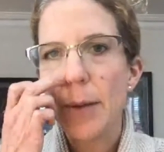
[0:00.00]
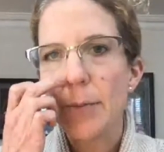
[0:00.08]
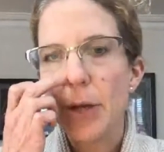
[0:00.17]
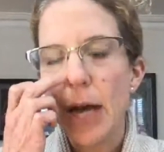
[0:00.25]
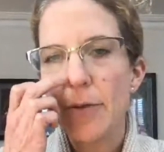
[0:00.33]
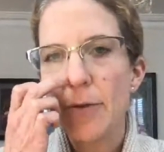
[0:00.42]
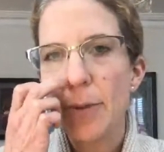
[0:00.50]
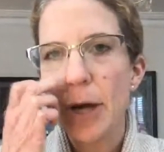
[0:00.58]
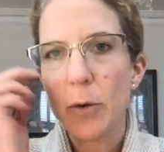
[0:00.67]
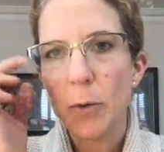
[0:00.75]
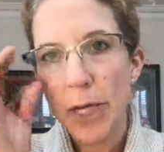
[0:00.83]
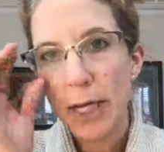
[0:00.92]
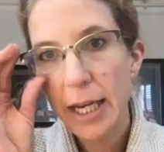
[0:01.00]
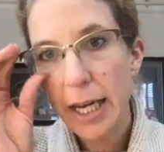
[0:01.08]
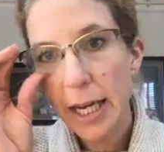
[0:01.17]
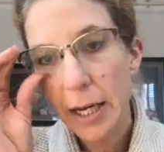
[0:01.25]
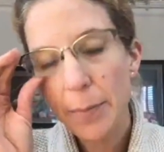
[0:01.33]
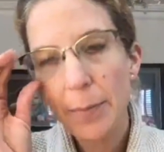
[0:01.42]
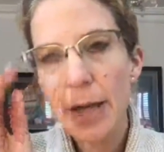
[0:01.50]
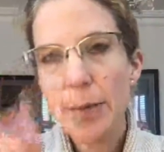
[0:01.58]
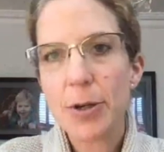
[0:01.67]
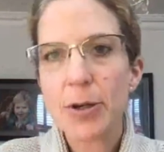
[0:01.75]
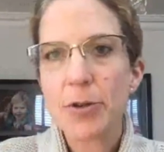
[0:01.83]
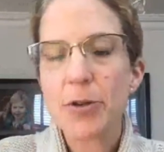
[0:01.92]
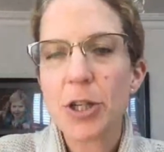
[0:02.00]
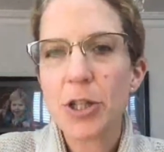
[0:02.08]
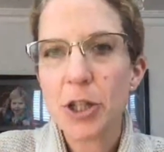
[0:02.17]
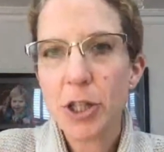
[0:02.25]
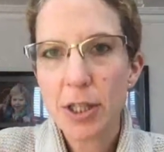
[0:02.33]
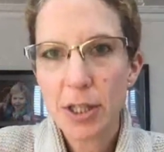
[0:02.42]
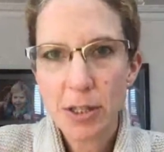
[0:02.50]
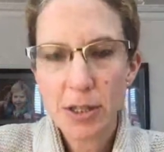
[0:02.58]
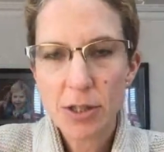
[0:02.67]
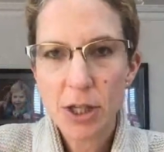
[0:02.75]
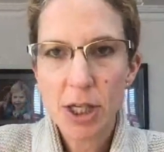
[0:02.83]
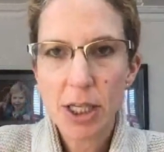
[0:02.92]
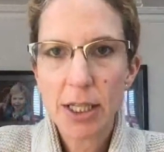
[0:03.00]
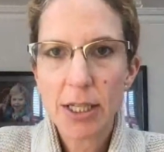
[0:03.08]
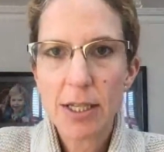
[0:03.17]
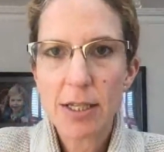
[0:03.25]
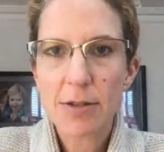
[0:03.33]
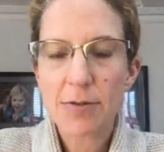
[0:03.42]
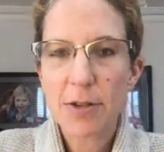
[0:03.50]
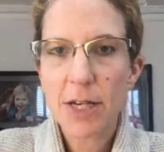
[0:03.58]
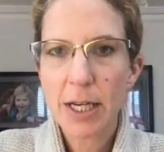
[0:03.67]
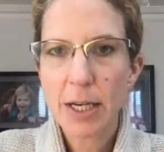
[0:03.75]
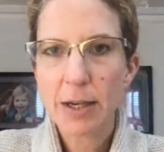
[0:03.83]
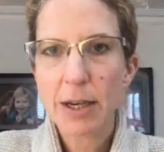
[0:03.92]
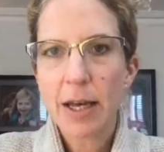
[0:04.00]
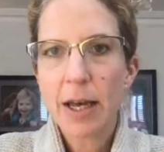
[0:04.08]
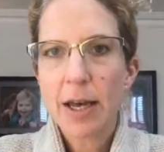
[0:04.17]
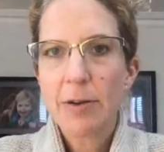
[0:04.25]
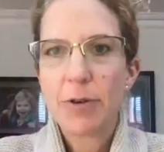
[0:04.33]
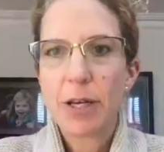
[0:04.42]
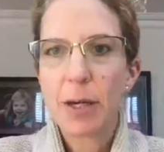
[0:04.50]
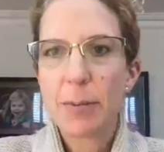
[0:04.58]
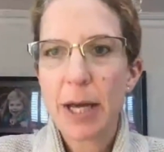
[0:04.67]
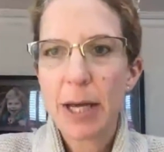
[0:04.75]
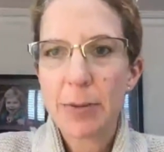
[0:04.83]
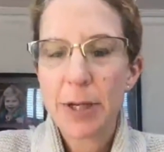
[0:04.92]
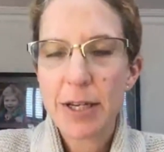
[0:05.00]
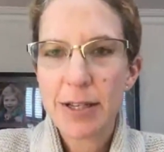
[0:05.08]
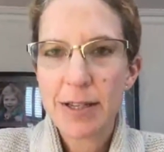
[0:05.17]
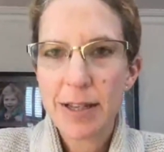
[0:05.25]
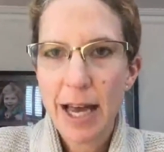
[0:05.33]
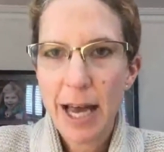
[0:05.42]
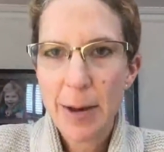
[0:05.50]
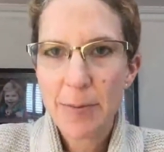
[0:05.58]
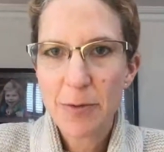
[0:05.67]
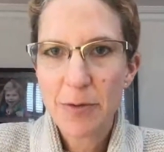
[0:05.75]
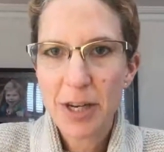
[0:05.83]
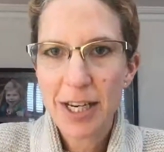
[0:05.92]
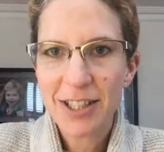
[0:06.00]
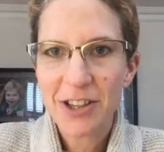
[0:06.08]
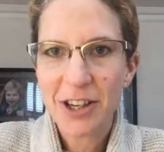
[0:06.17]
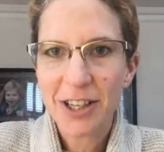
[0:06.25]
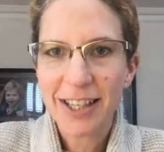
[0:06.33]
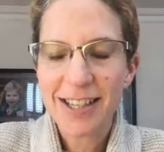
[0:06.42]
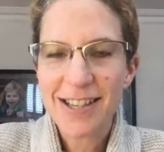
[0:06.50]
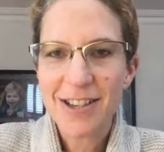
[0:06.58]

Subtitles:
you have about weaning, baby nutrition, toddlers, feeding babies, feeding toddlers.